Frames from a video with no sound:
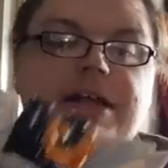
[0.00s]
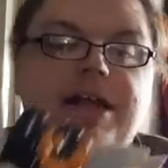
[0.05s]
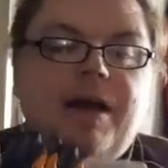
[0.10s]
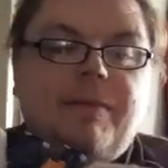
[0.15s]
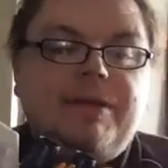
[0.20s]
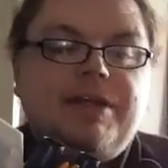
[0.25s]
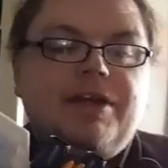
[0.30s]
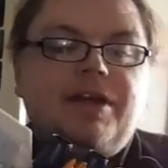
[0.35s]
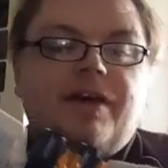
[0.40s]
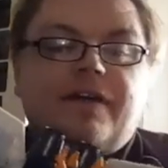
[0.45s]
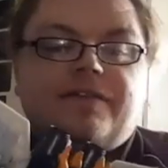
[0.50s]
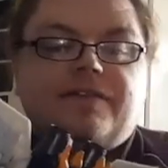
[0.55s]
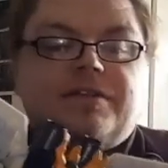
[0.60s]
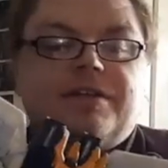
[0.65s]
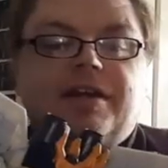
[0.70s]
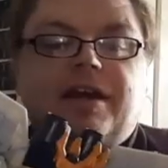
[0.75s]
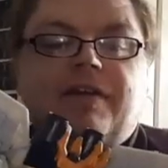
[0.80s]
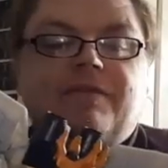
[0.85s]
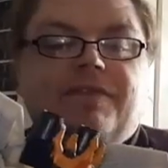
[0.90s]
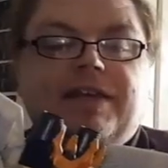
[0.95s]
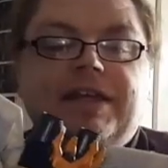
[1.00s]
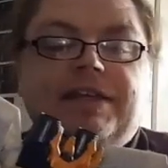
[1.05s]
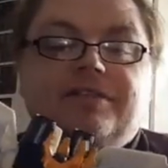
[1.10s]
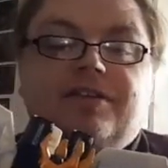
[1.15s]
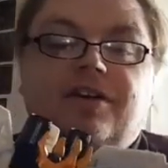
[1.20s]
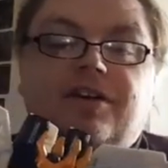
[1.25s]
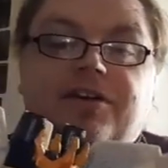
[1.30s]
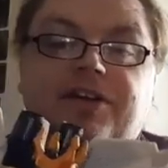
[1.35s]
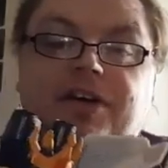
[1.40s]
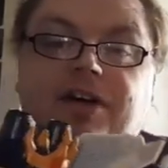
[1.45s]
I mean, you don't have to have these
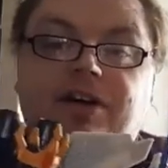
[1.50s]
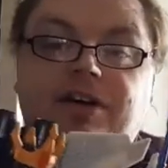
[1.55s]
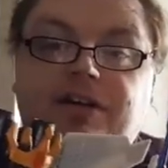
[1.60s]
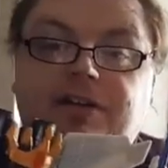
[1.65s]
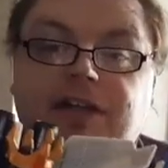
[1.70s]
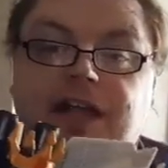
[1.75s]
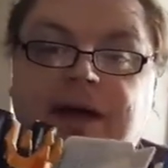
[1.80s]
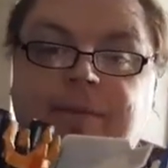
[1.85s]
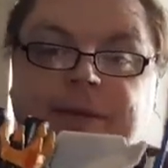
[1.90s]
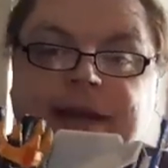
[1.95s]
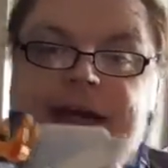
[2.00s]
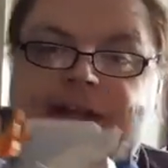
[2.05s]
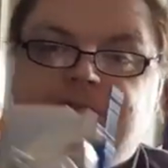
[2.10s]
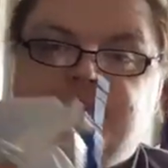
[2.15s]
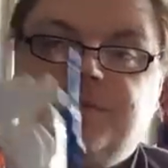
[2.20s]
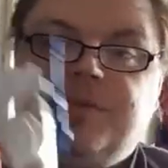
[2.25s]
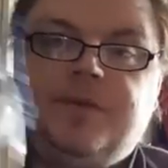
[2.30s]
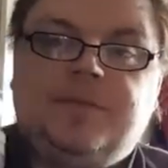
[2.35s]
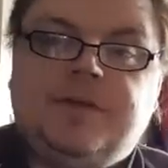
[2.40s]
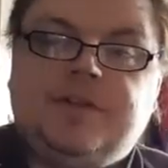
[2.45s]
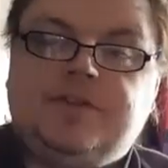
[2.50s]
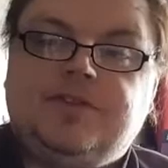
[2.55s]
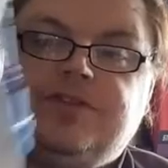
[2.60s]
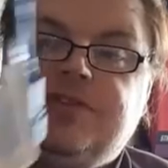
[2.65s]
on at all. I mean, I just put them on